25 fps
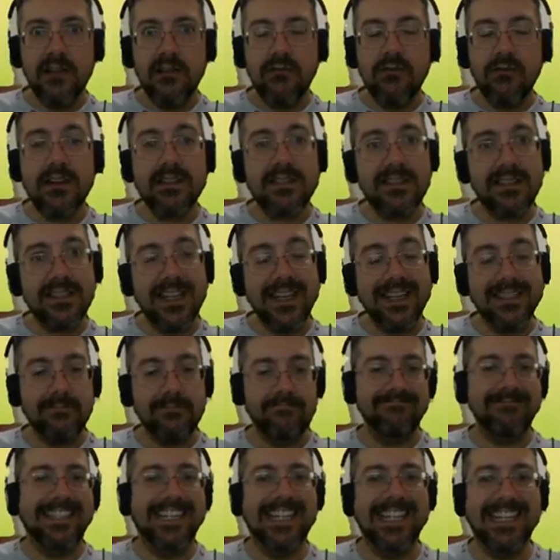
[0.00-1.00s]
What's that?
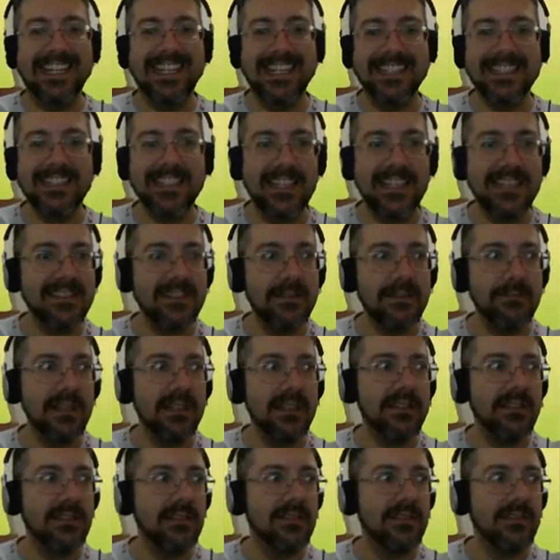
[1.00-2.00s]
That's a
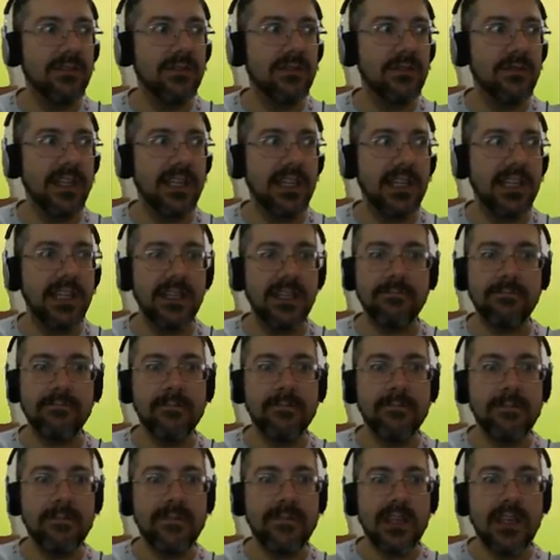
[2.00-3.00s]
bit tricky.
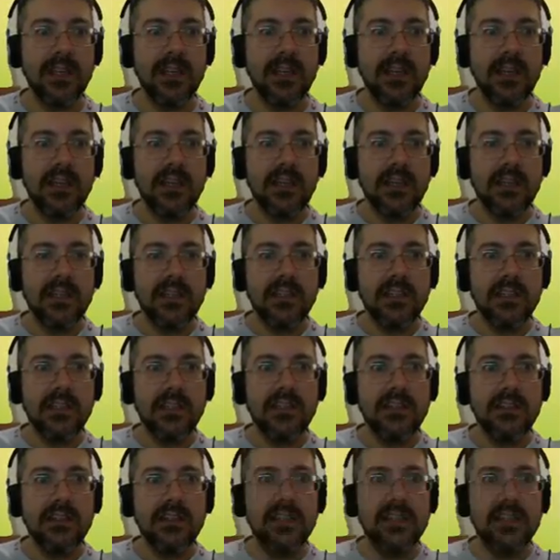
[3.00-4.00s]

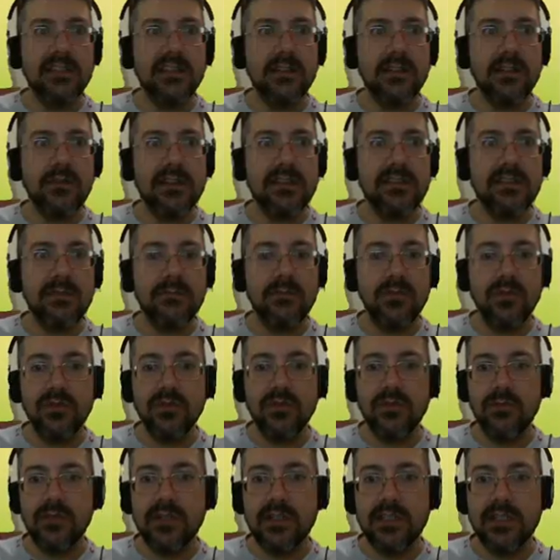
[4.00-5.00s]
The sequencer
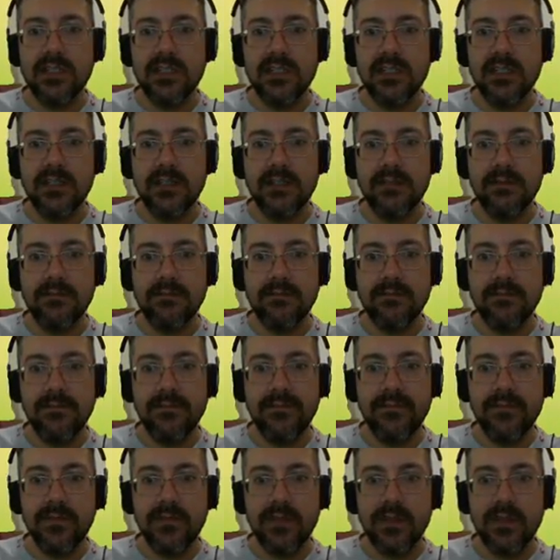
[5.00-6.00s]
mode 1,
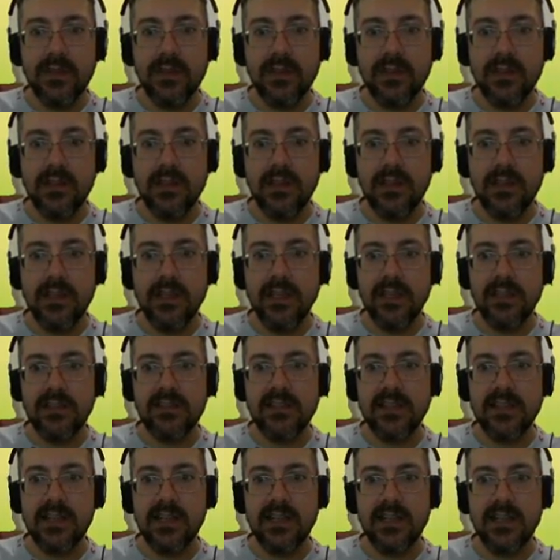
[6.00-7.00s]

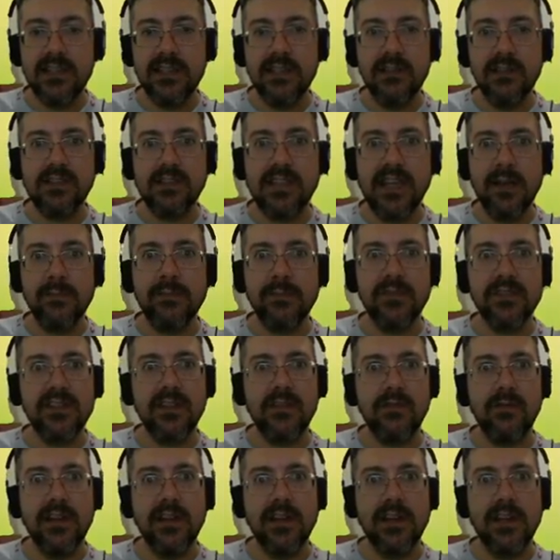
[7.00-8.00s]
it's a new type of
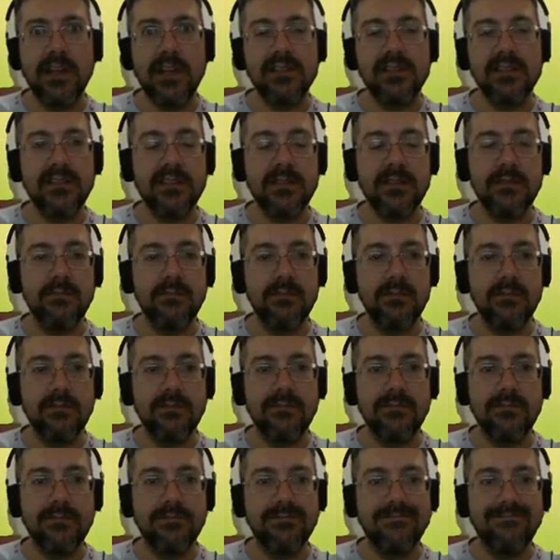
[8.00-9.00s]
sequencing. It's
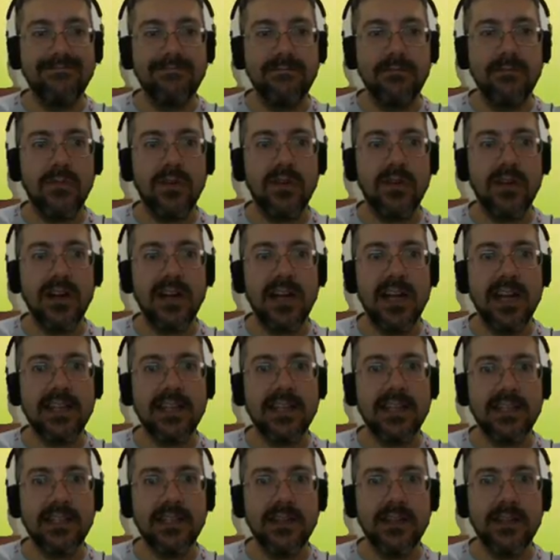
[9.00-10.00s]
more
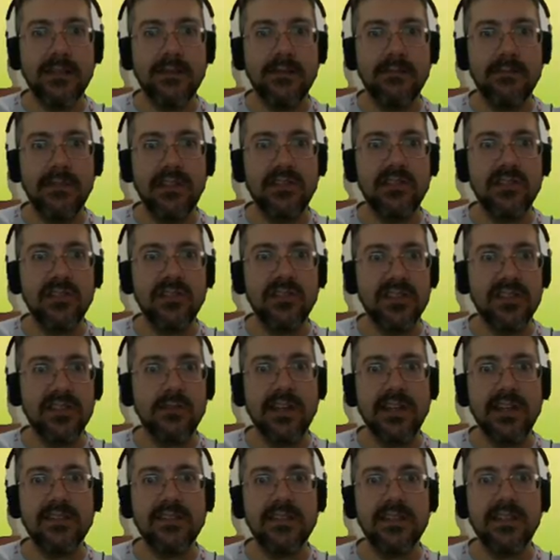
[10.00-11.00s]
like a MIDI
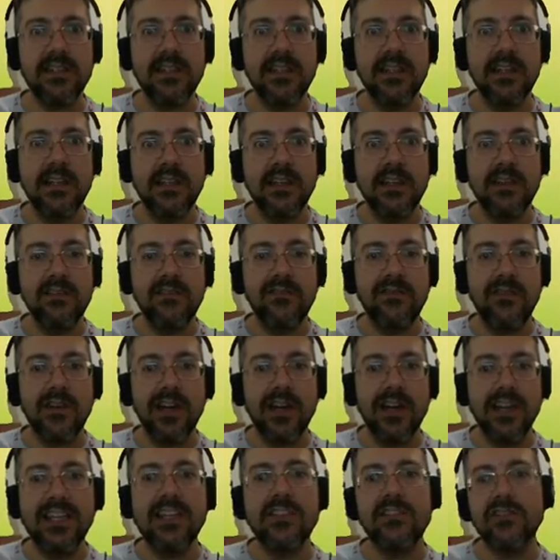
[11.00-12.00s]
sequencer
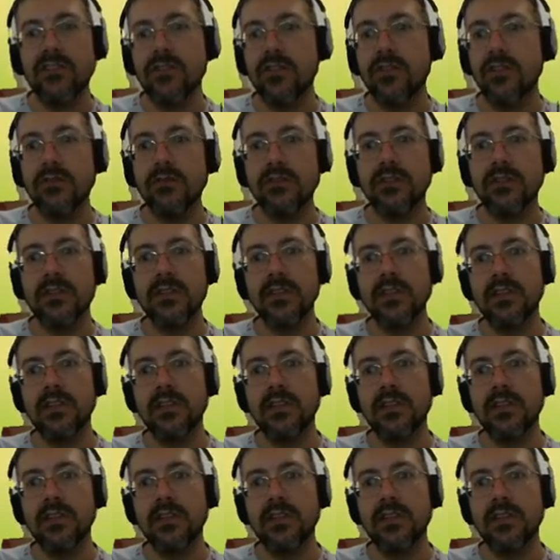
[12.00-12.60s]
for each note.